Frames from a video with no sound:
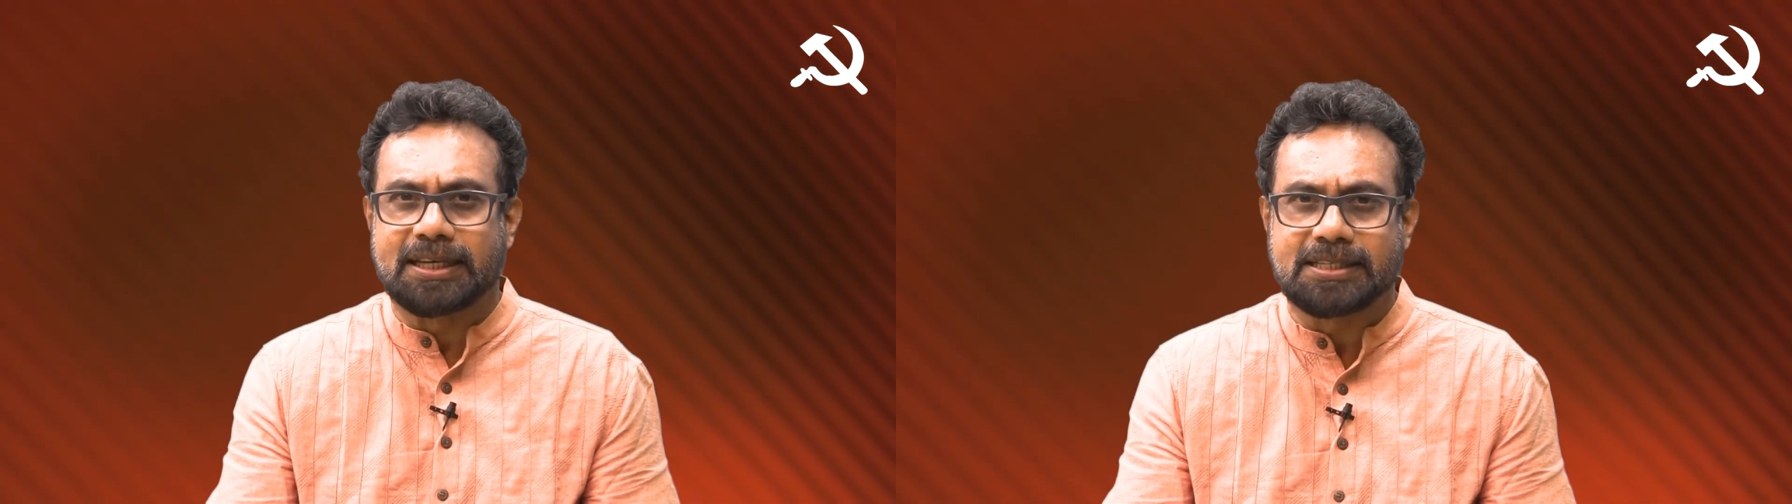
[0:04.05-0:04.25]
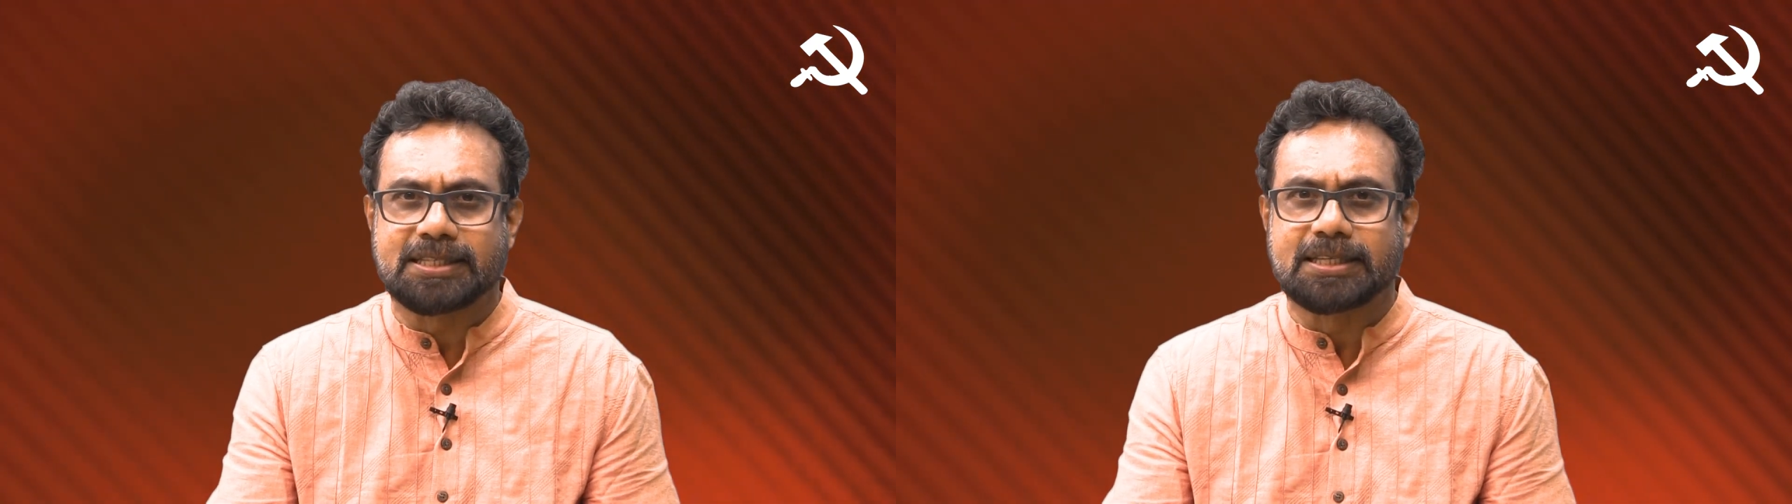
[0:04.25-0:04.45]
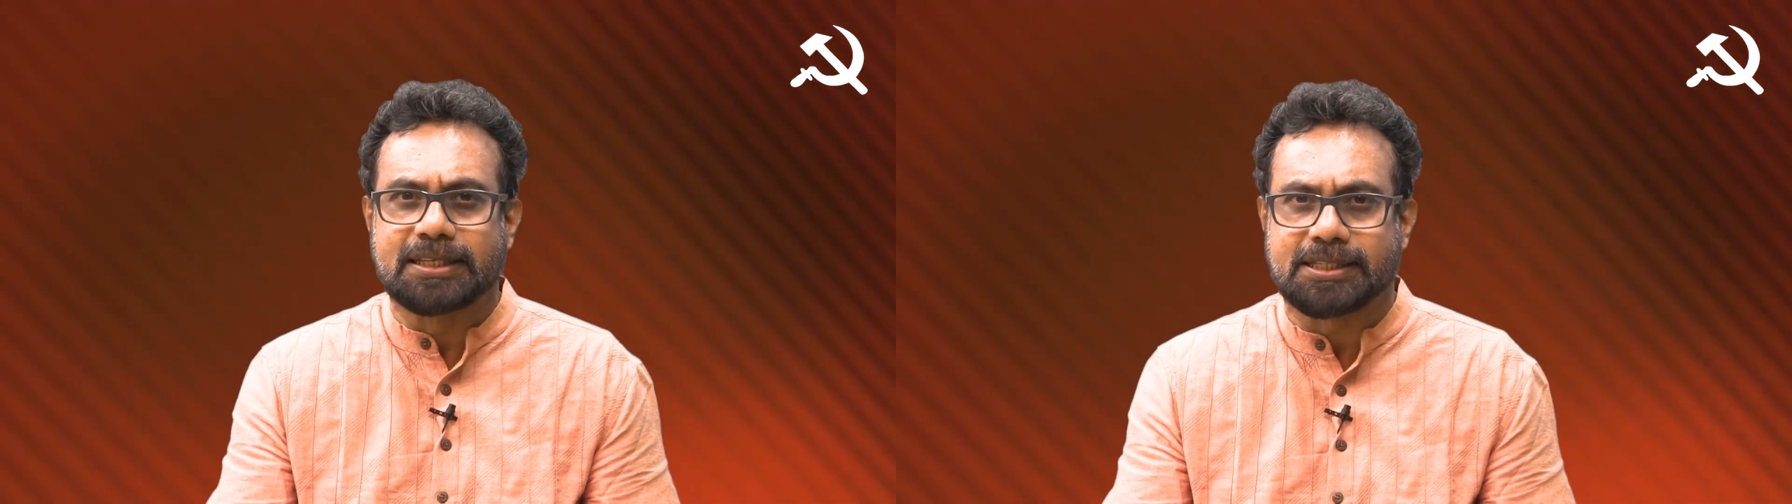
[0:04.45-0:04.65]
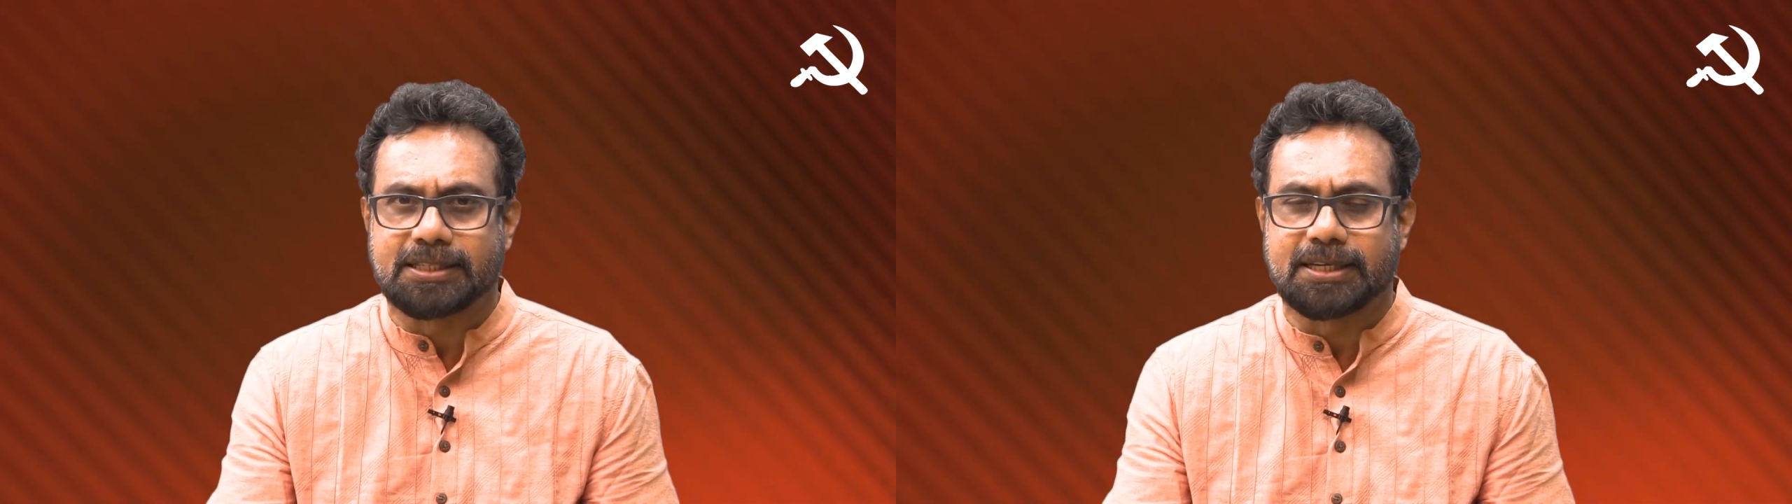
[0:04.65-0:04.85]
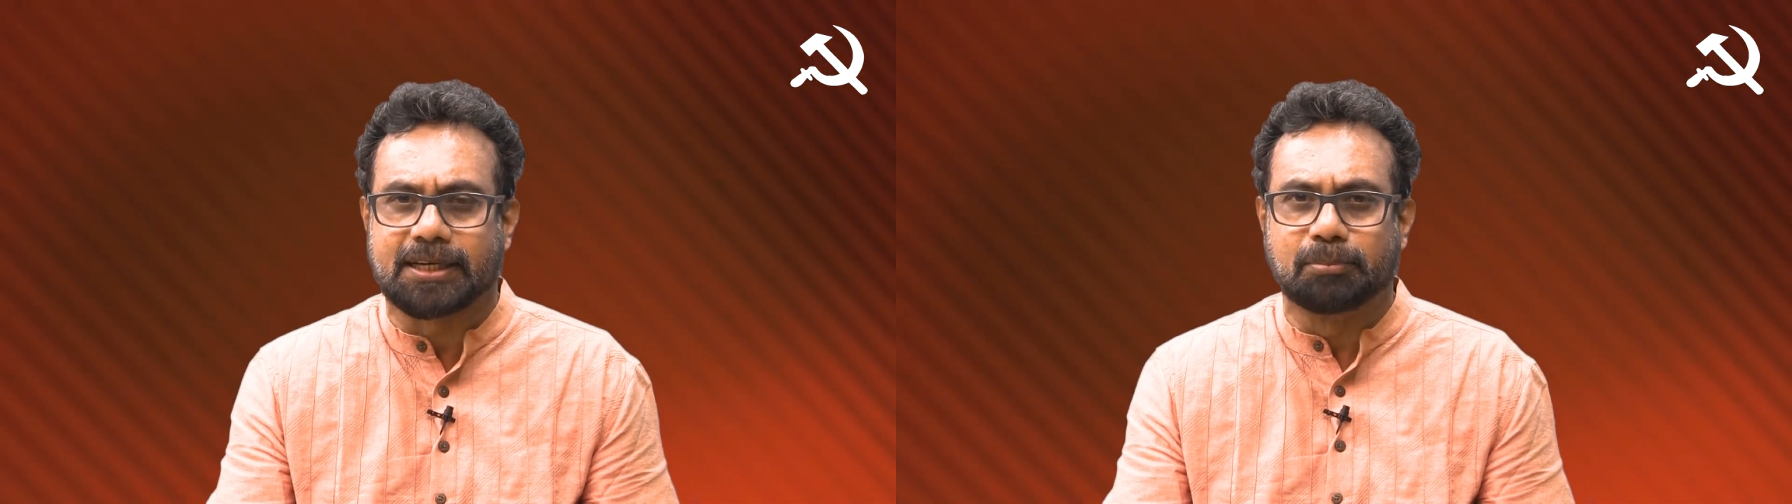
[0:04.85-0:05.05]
SC/ST